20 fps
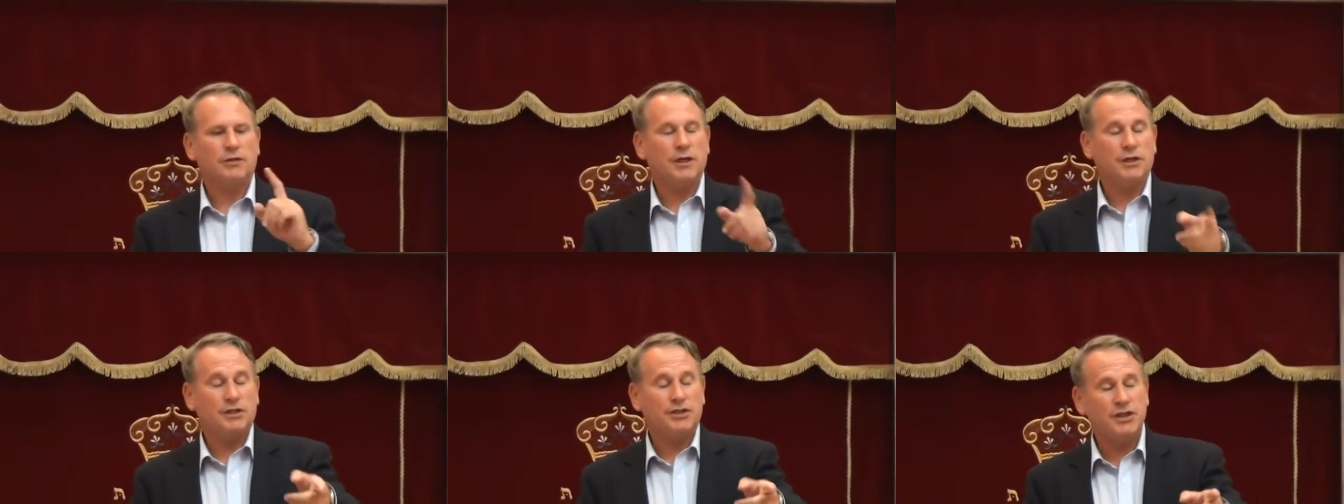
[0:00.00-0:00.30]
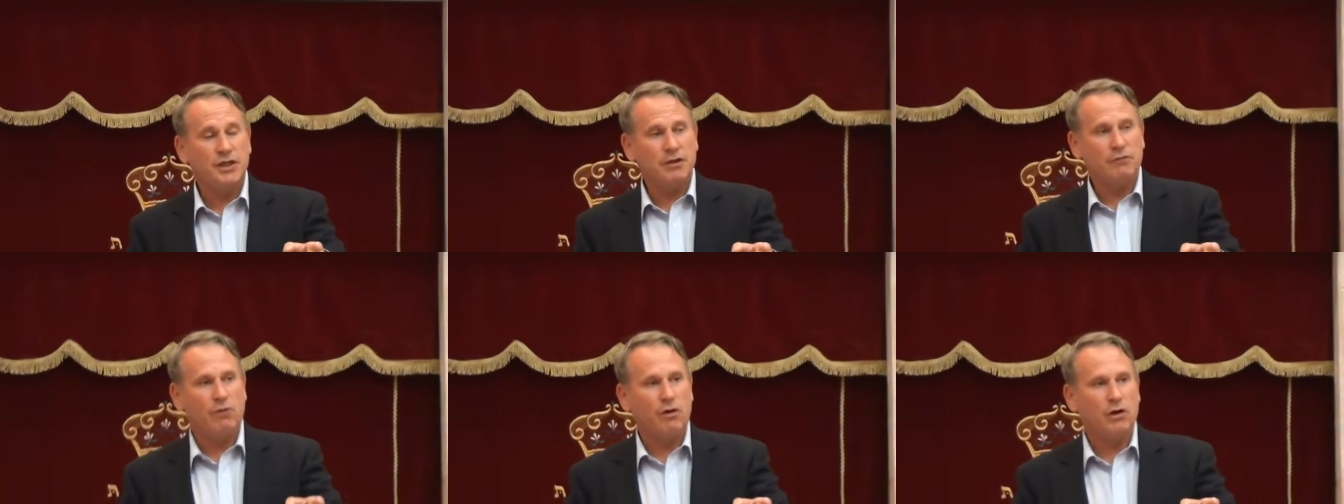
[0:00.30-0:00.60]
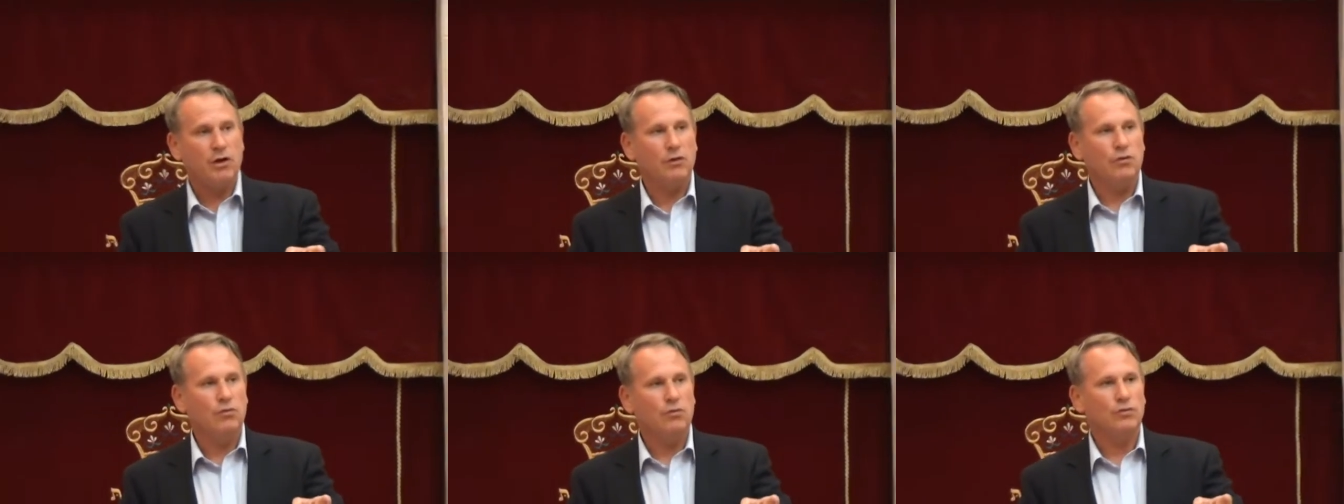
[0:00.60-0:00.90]
and I see a
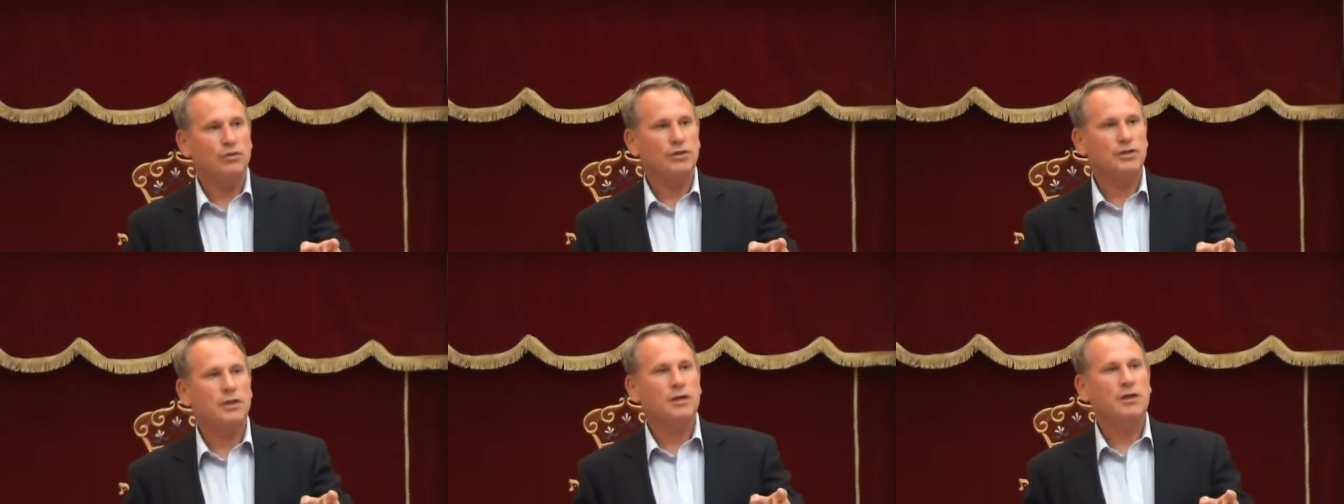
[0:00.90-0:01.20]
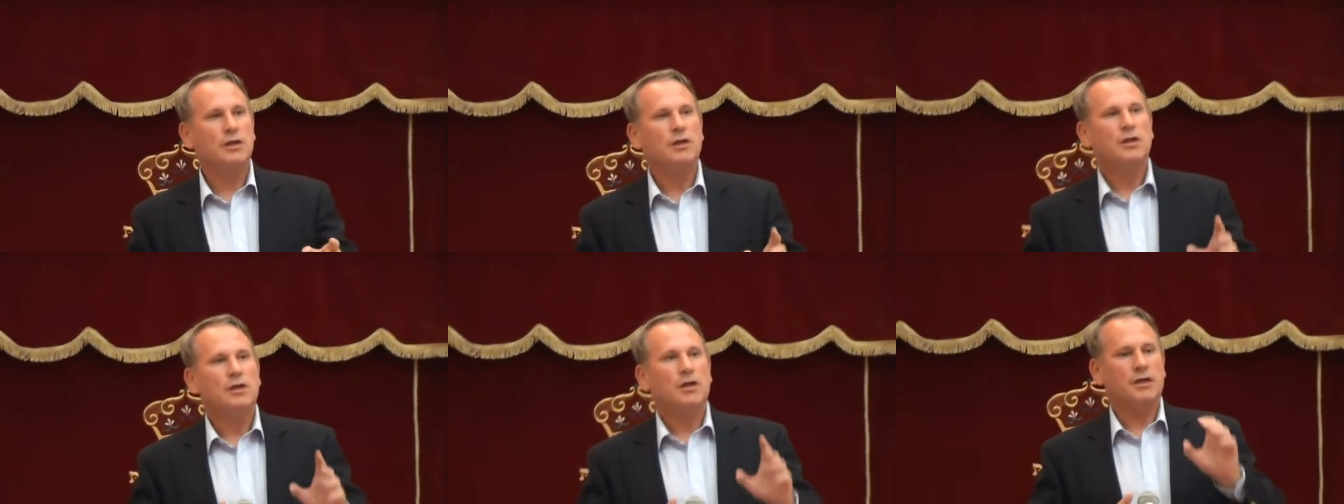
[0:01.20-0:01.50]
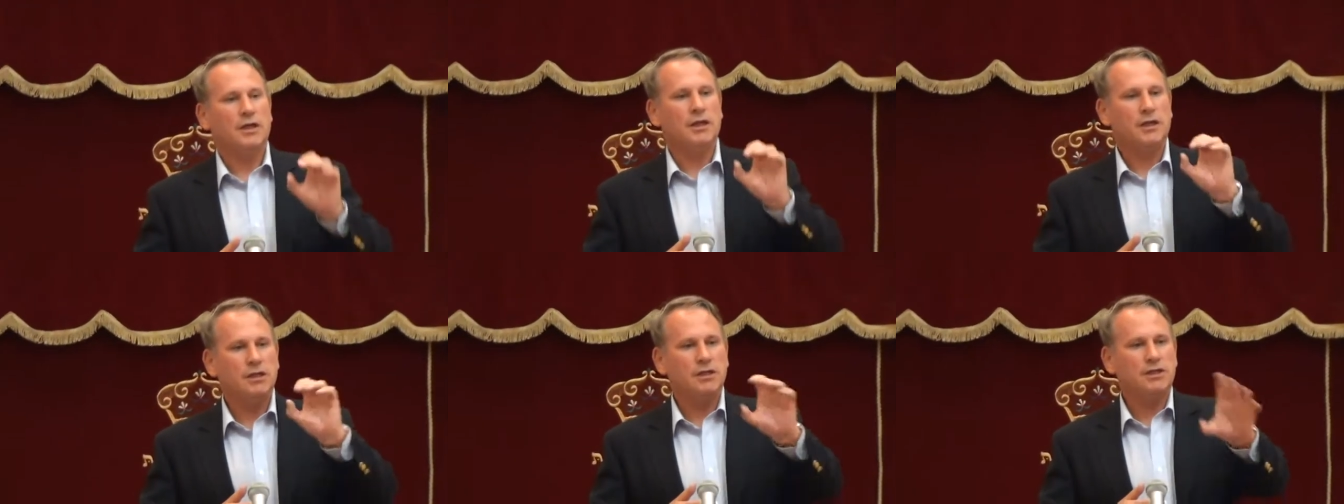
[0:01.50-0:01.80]
rocket launcher,
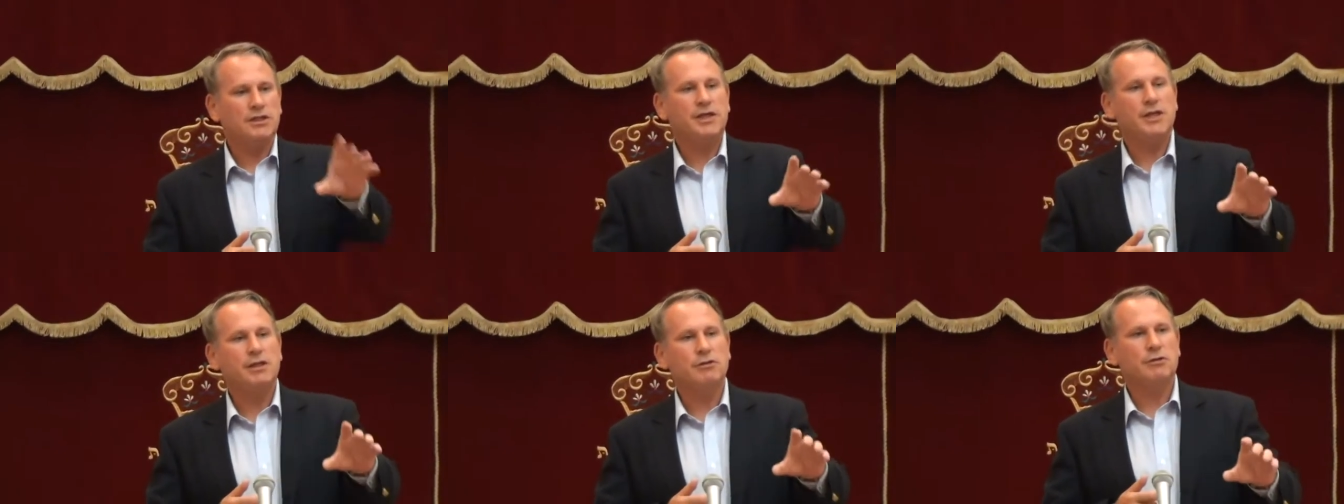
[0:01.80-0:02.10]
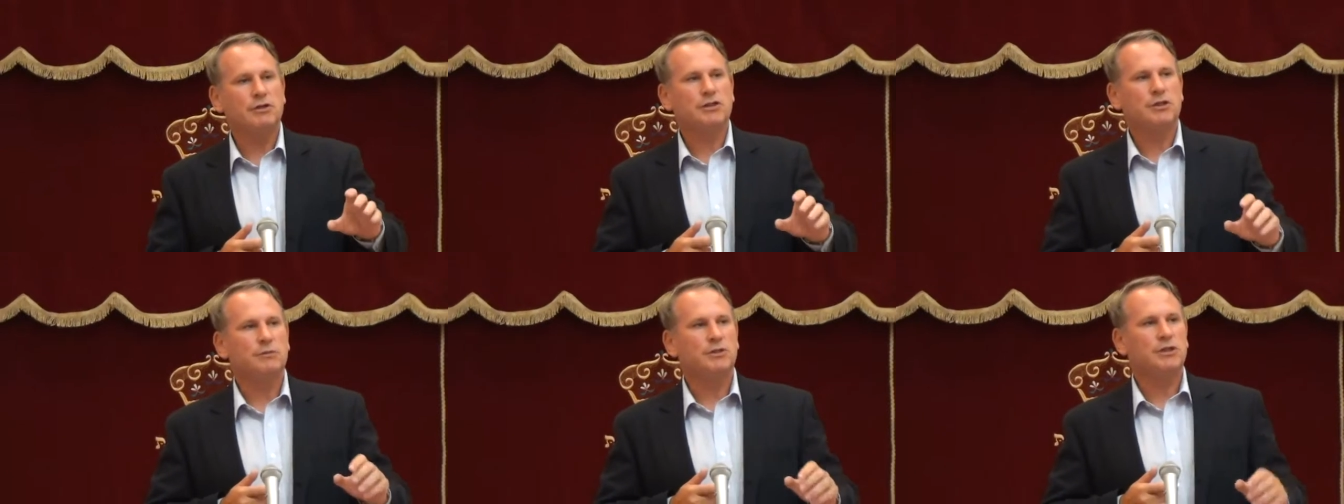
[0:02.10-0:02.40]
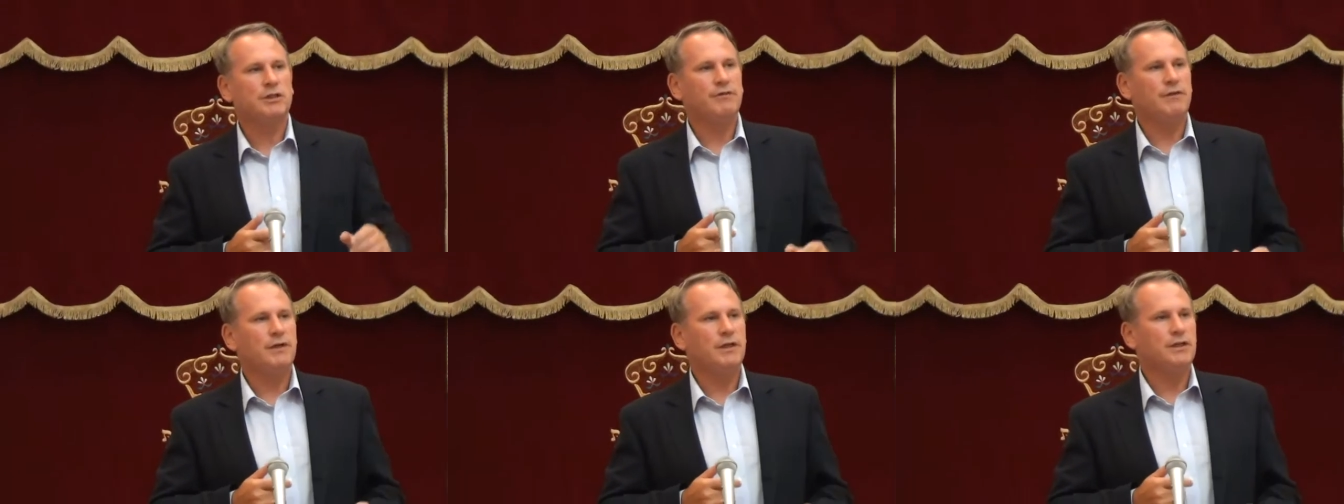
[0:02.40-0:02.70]
and I can see there are some
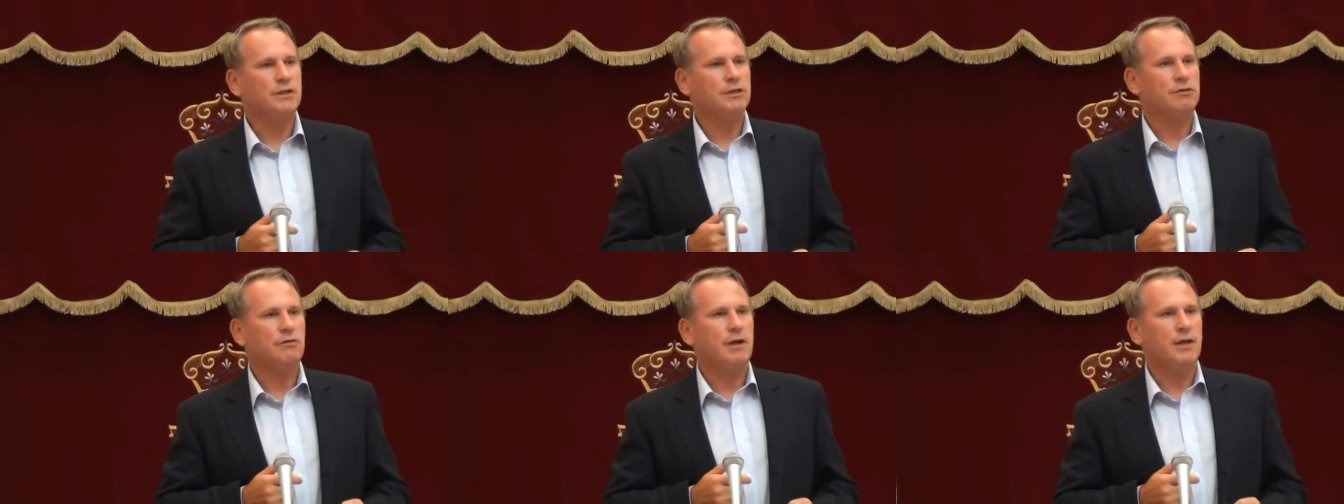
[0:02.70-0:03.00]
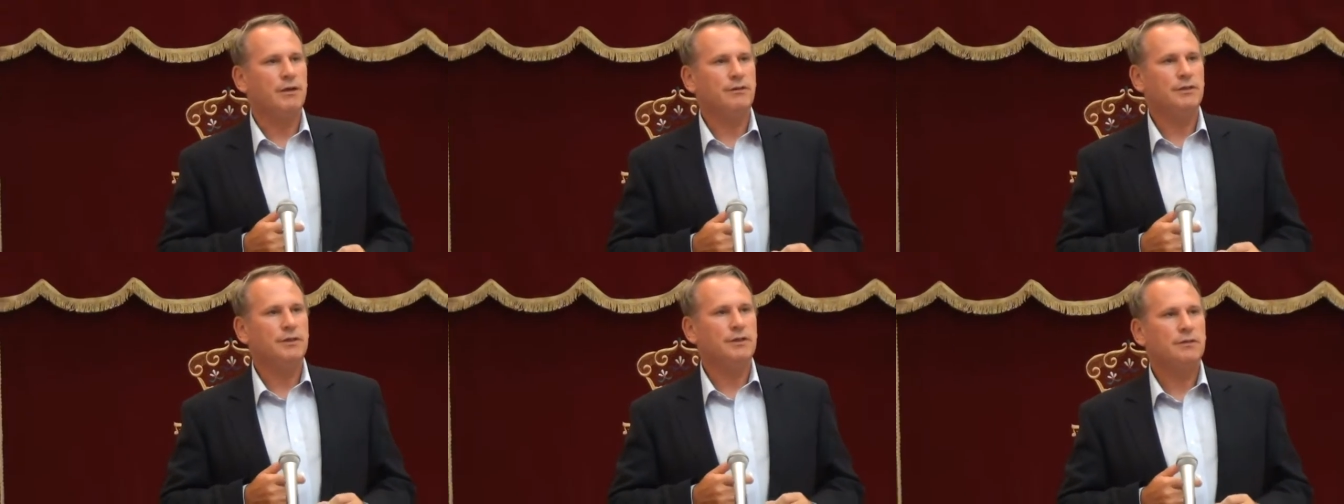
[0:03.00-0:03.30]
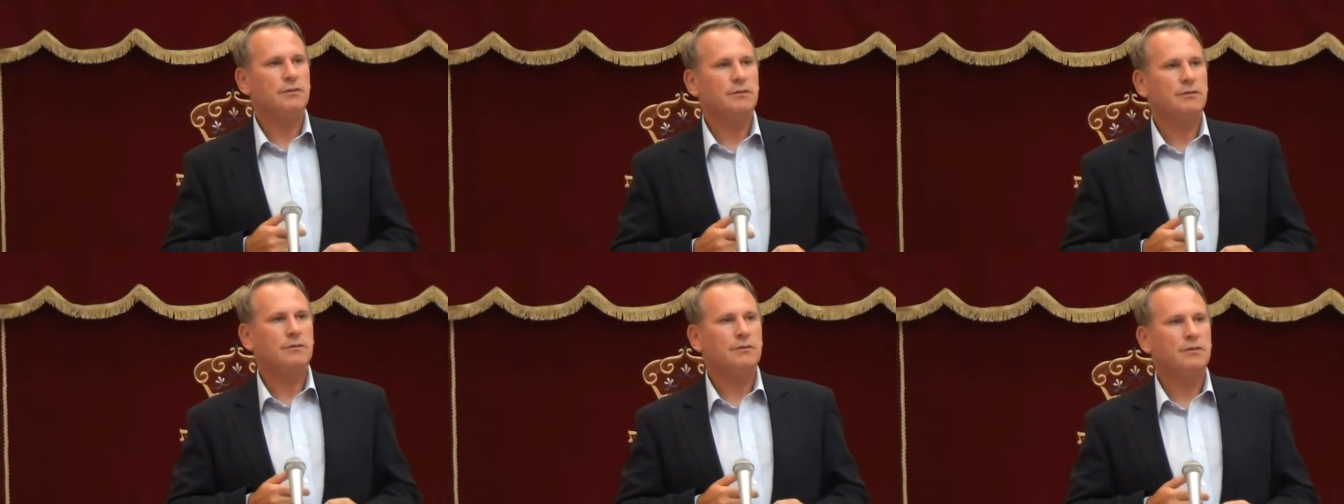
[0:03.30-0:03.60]
civilians around it,